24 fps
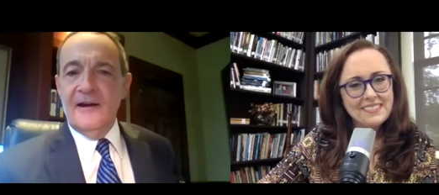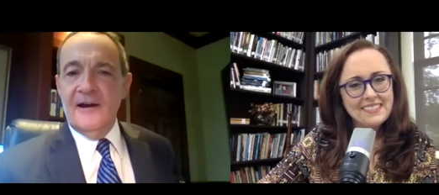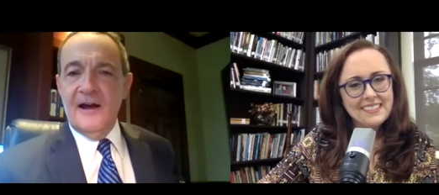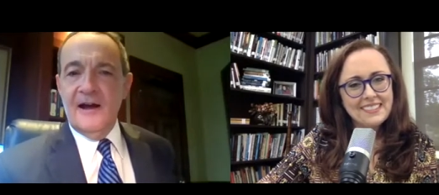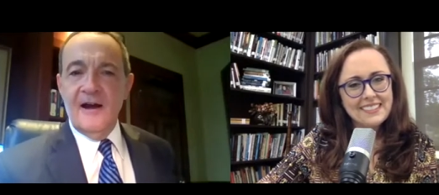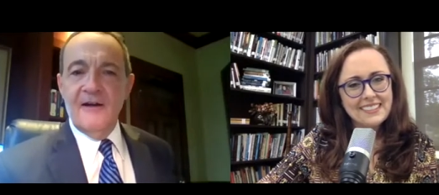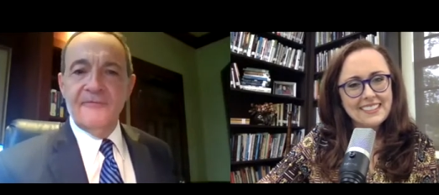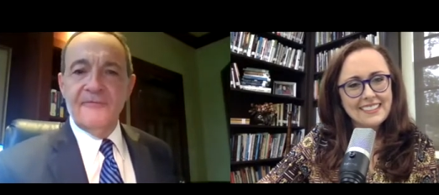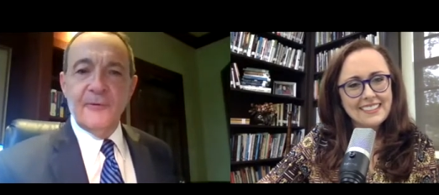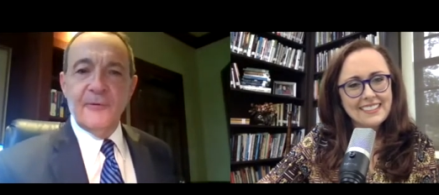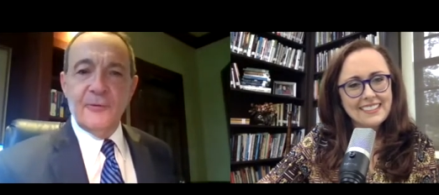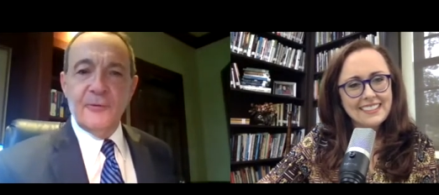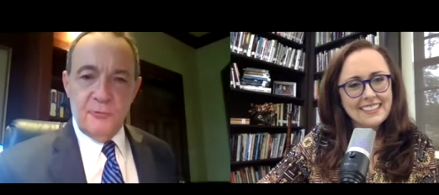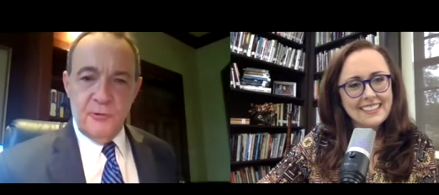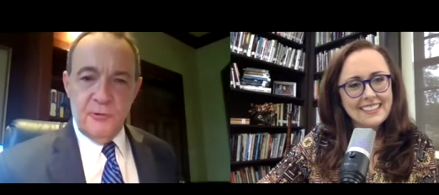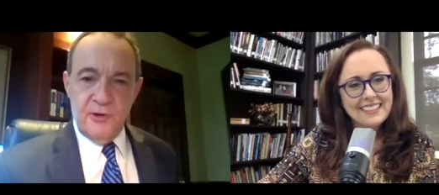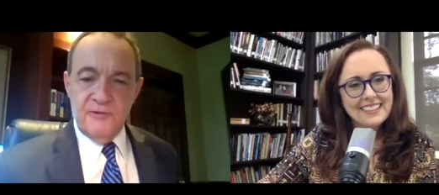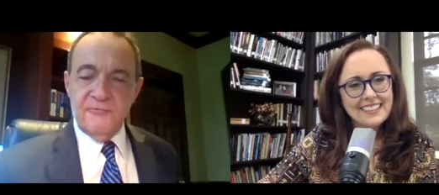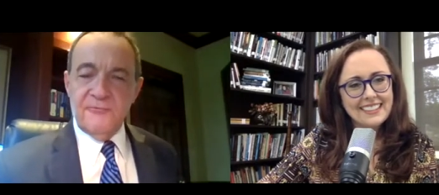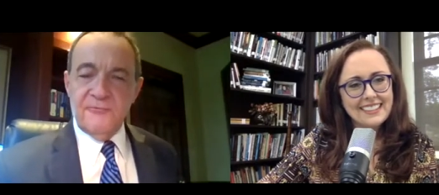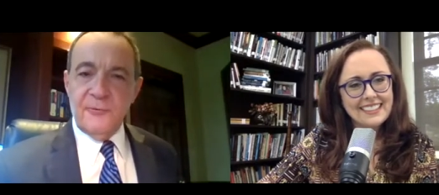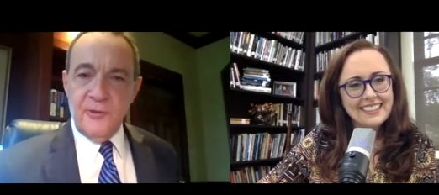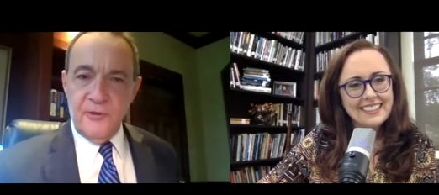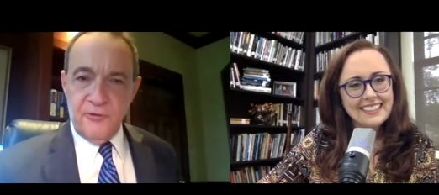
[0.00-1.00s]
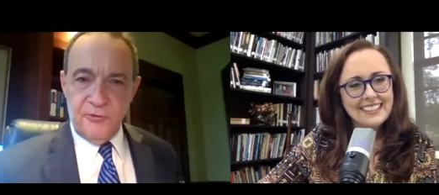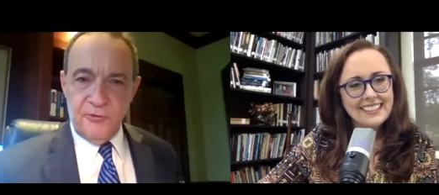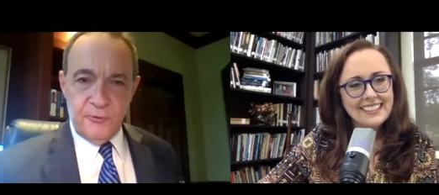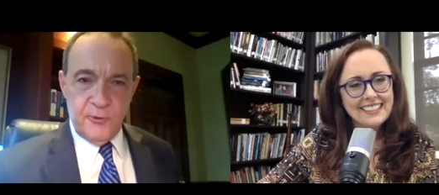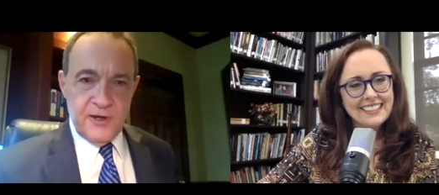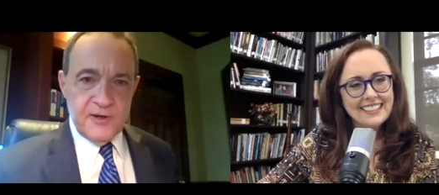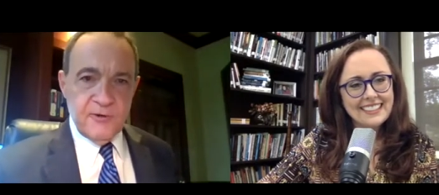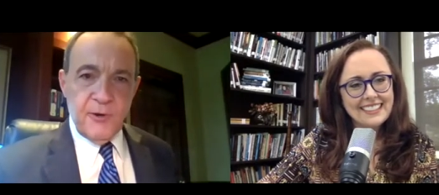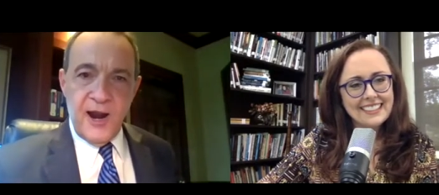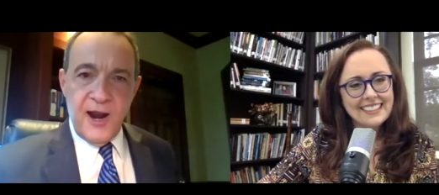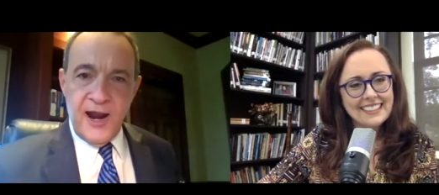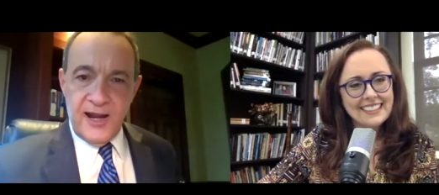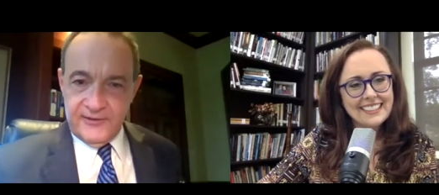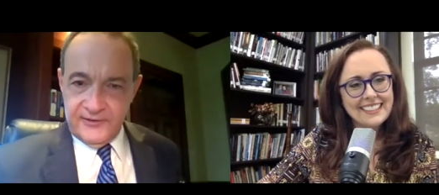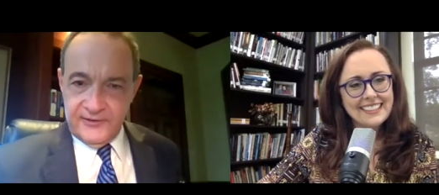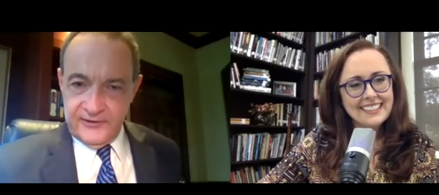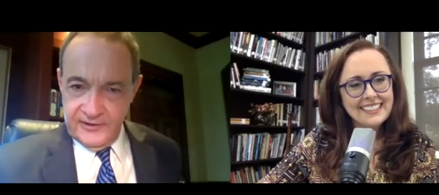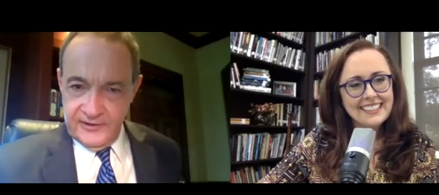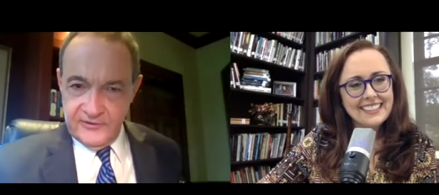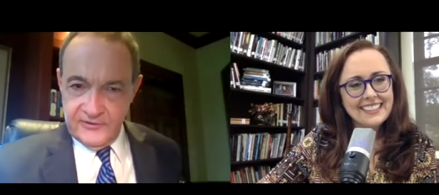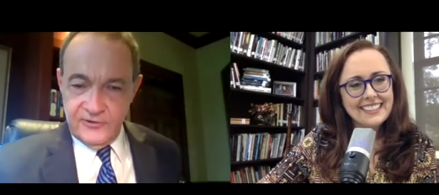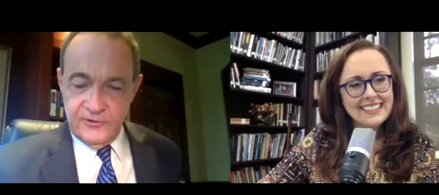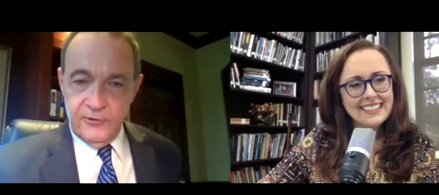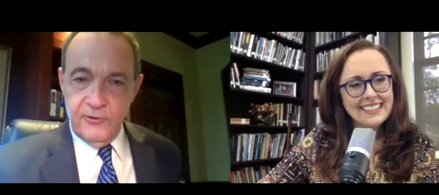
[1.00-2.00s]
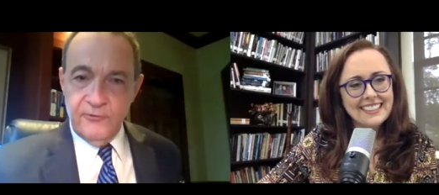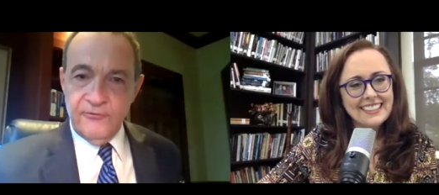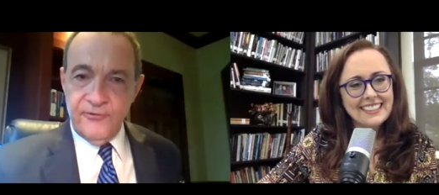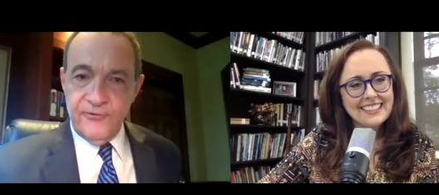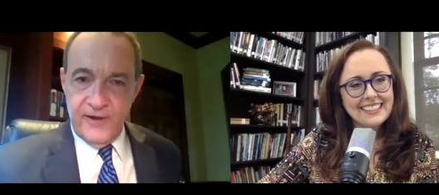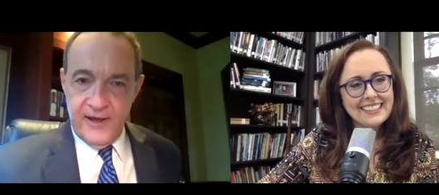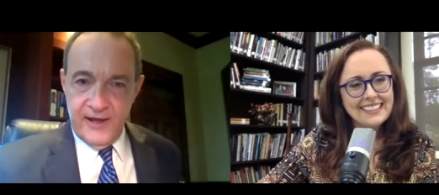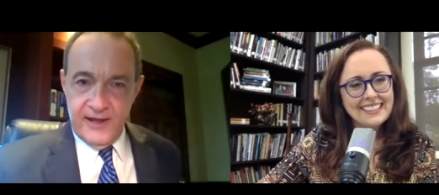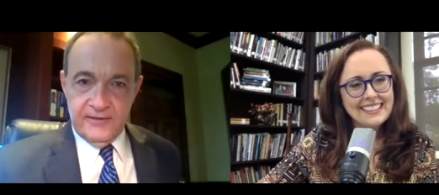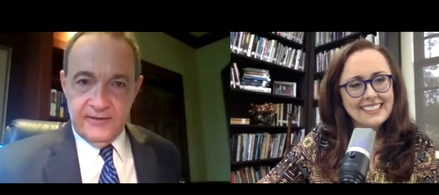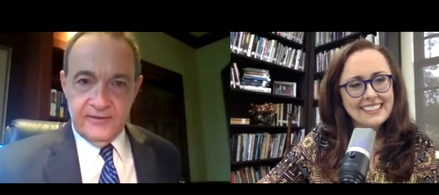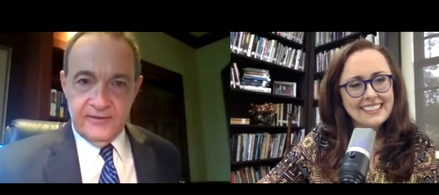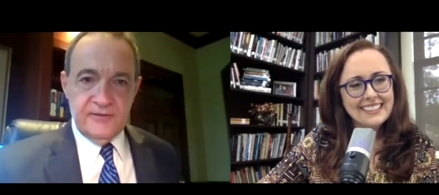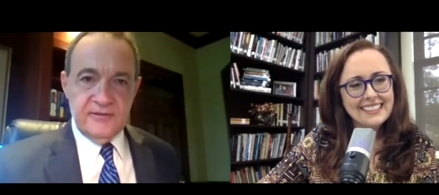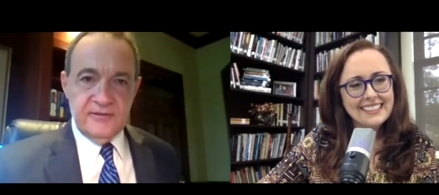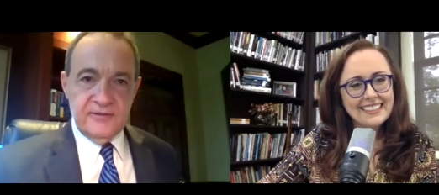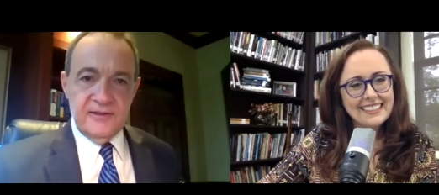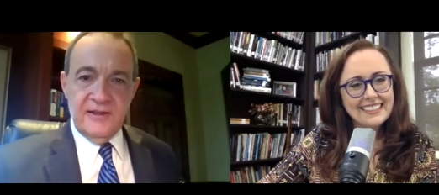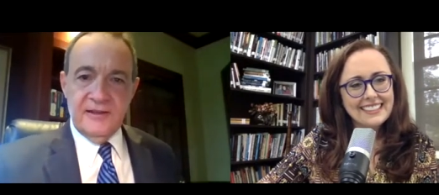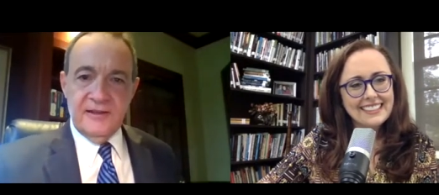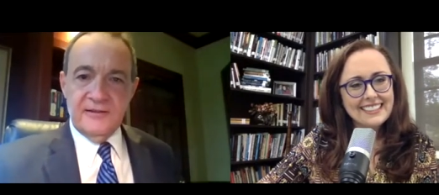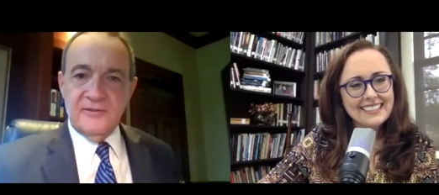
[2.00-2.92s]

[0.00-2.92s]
Speaker 1: uh, for three for the three crises you'll face,